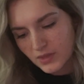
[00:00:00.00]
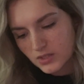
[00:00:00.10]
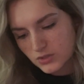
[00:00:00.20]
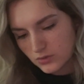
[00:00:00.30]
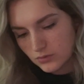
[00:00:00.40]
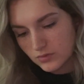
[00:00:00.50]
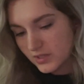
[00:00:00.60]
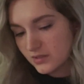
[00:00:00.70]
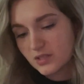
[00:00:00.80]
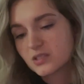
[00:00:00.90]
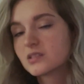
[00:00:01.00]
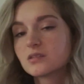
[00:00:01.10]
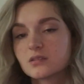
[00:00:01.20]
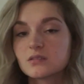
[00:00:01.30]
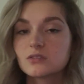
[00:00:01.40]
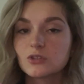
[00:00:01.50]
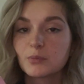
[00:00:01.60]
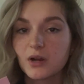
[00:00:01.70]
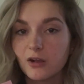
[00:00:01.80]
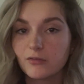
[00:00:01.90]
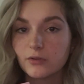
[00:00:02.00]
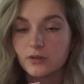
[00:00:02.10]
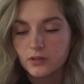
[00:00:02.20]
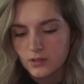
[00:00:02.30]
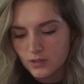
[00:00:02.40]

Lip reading: So this is super helpful